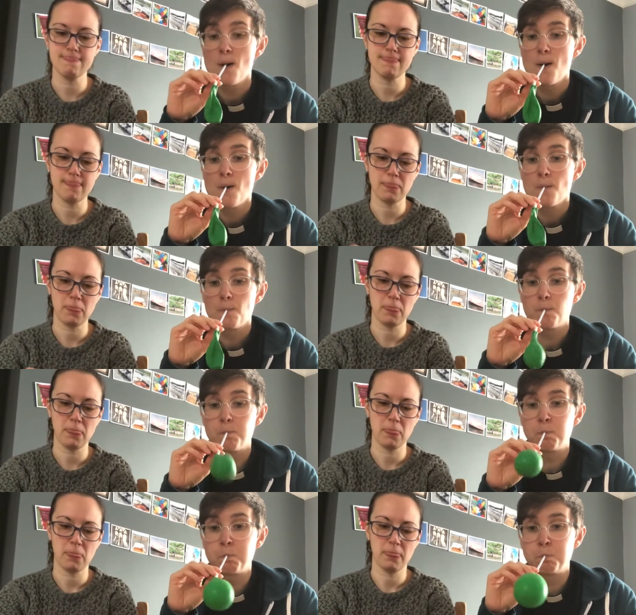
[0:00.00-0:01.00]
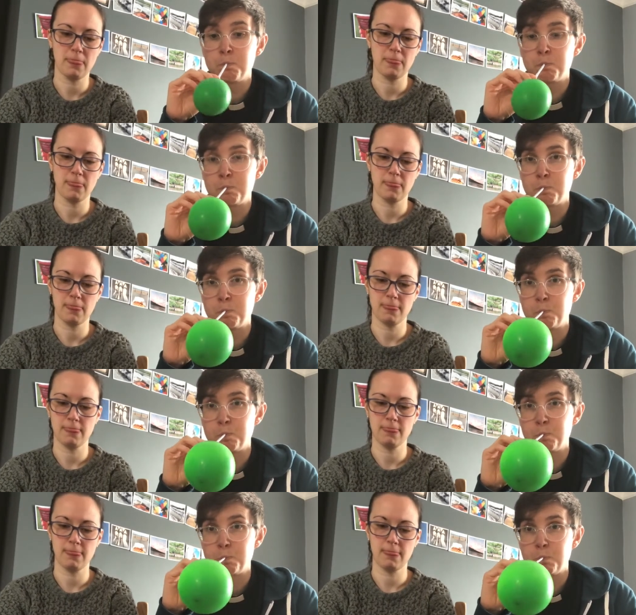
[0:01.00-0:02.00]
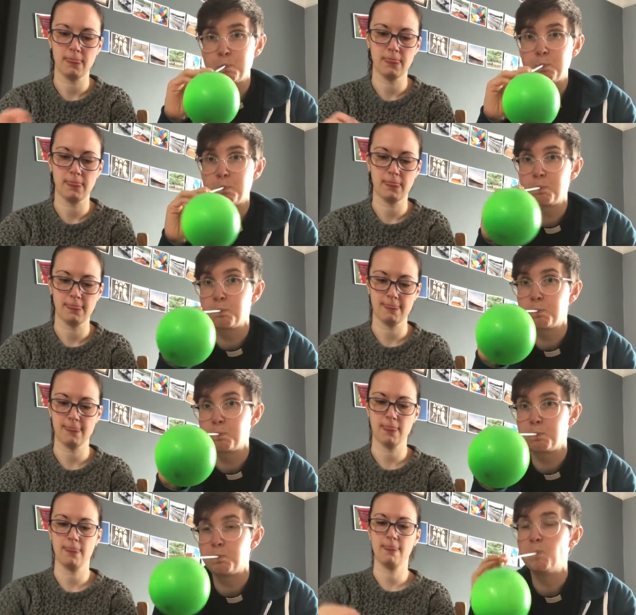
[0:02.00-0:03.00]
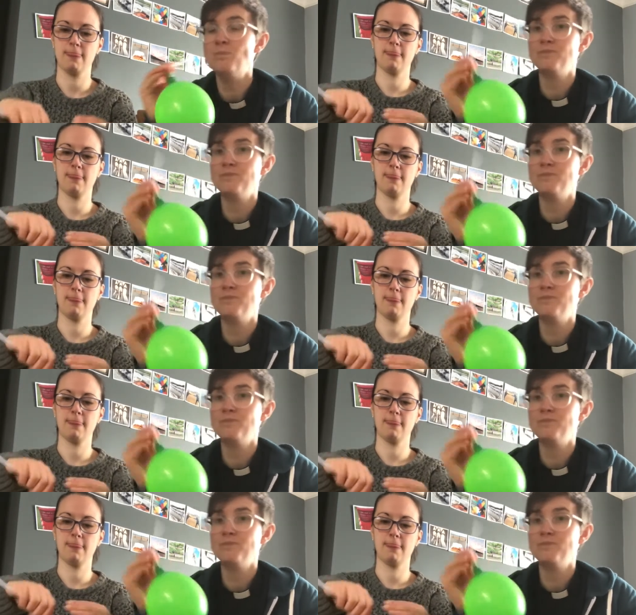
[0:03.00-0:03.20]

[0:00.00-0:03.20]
Nobody speaks.